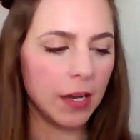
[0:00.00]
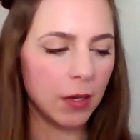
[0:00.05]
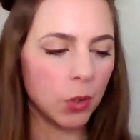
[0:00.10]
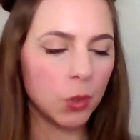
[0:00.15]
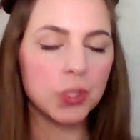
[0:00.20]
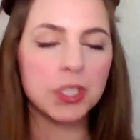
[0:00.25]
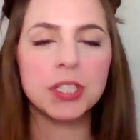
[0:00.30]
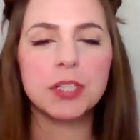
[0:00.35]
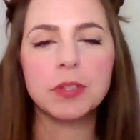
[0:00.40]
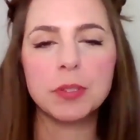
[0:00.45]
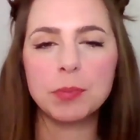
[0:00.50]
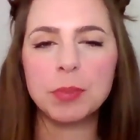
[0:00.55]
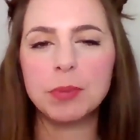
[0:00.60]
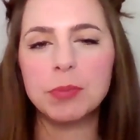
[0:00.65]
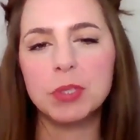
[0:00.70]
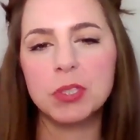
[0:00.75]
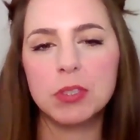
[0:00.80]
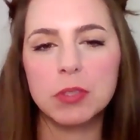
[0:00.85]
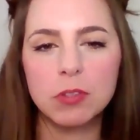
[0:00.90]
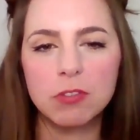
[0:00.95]
audio that
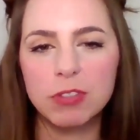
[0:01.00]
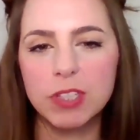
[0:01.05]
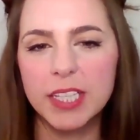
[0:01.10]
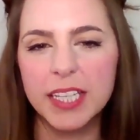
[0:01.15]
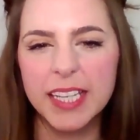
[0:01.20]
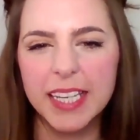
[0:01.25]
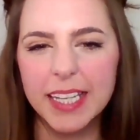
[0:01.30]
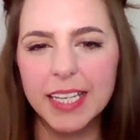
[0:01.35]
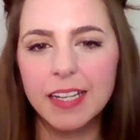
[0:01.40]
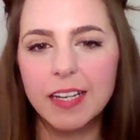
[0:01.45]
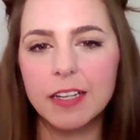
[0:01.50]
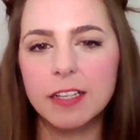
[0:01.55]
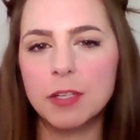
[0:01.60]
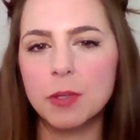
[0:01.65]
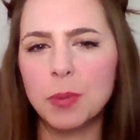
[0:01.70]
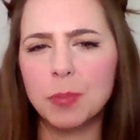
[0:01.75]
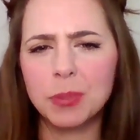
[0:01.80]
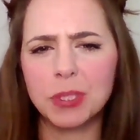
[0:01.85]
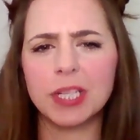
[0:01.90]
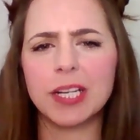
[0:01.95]
people couldn't really hear and
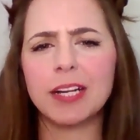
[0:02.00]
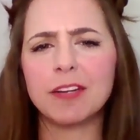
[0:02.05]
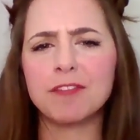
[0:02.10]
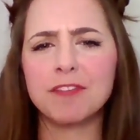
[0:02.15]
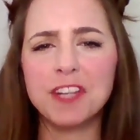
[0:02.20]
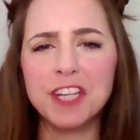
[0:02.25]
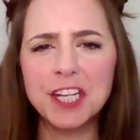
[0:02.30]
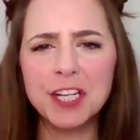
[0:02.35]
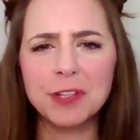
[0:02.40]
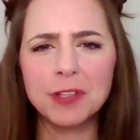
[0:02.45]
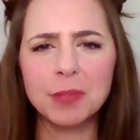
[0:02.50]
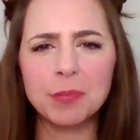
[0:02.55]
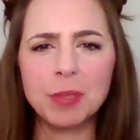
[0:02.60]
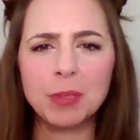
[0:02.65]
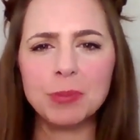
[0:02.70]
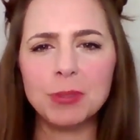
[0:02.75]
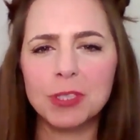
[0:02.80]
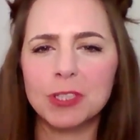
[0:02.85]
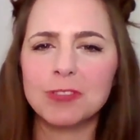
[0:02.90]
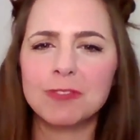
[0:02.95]
you were putting out video that
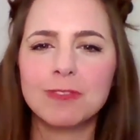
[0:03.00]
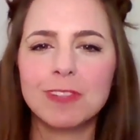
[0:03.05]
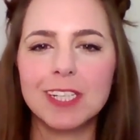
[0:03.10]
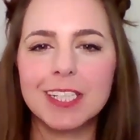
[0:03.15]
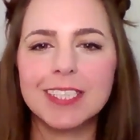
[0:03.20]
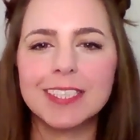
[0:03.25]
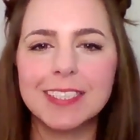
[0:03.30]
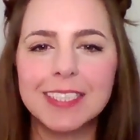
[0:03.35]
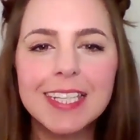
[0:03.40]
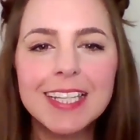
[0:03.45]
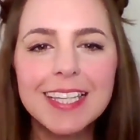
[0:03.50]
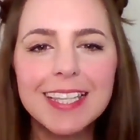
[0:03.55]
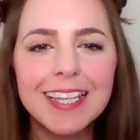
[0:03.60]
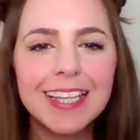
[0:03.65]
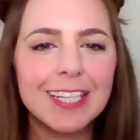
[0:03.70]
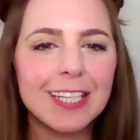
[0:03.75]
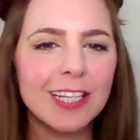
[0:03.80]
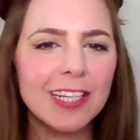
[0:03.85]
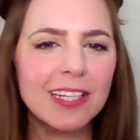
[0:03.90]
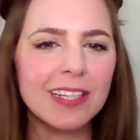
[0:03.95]
people couldn't really see,
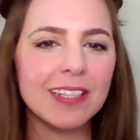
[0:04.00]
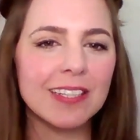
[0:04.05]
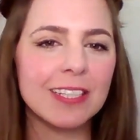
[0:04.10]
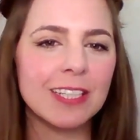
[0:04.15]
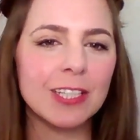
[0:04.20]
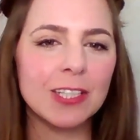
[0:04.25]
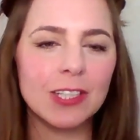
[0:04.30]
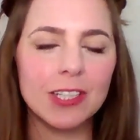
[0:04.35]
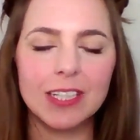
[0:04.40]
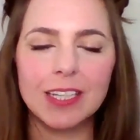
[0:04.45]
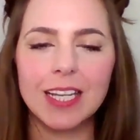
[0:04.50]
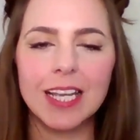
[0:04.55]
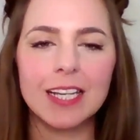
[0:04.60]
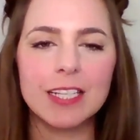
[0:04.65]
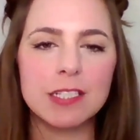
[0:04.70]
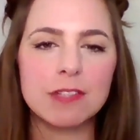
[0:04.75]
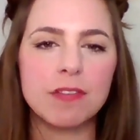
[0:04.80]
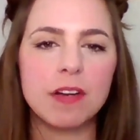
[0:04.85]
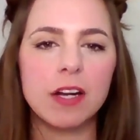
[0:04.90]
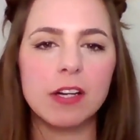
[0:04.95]
then you're not going to get
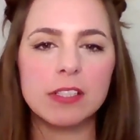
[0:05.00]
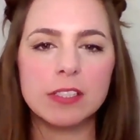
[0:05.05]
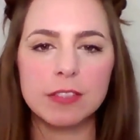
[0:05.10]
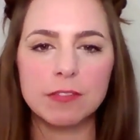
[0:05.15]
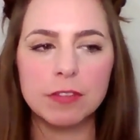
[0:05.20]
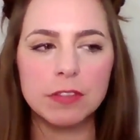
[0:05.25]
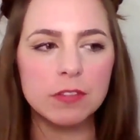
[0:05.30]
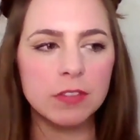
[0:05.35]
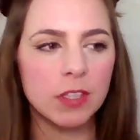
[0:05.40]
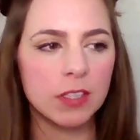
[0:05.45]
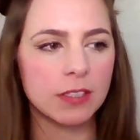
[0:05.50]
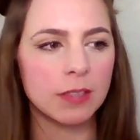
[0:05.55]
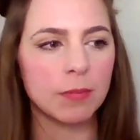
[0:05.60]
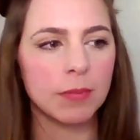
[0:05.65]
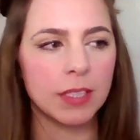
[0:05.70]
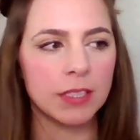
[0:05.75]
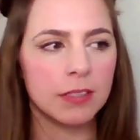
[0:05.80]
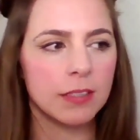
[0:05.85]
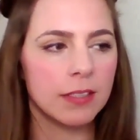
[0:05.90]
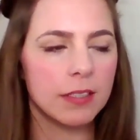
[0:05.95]
as far as if you've got
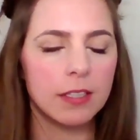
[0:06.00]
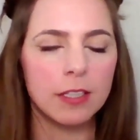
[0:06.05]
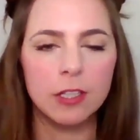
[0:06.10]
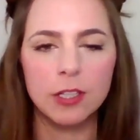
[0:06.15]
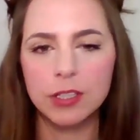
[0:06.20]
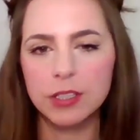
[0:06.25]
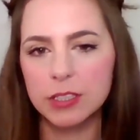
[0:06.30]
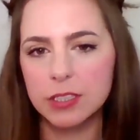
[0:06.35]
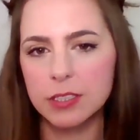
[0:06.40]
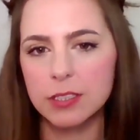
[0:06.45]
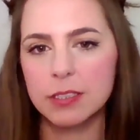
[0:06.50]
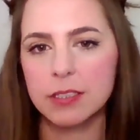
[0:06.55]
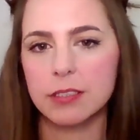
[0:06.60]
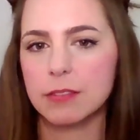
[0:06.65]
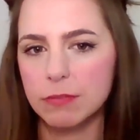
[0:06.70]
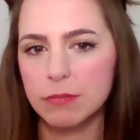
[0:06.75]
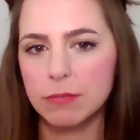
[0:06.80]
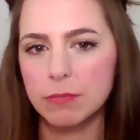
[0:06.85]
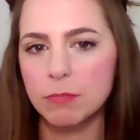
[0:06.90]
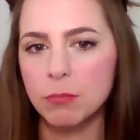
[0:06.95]
something that looks
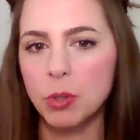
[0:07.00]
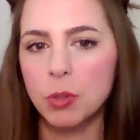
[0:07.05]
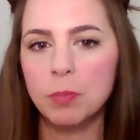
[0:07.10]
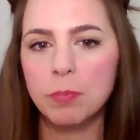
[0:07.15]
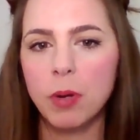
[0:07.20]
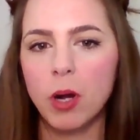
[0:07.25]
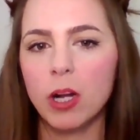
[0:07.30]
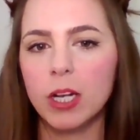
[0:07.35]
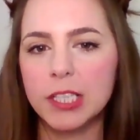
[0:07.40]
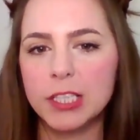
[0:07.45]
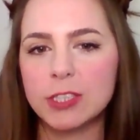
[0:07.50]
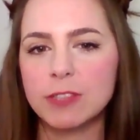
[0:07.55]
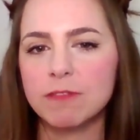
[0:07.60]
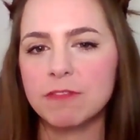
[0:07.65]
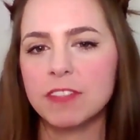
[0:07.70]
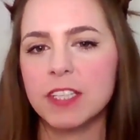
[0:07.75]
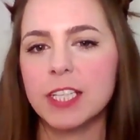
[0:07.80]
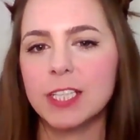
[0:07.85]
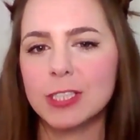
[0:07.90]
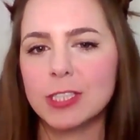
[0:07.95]
more polished and
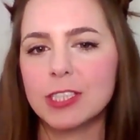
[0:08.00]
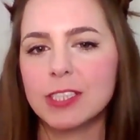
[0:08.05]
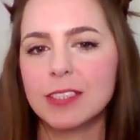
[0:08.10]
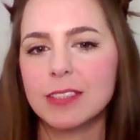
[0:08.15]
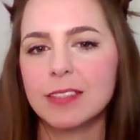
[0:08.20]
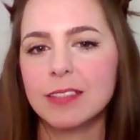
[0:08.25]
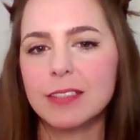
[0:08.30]
finished.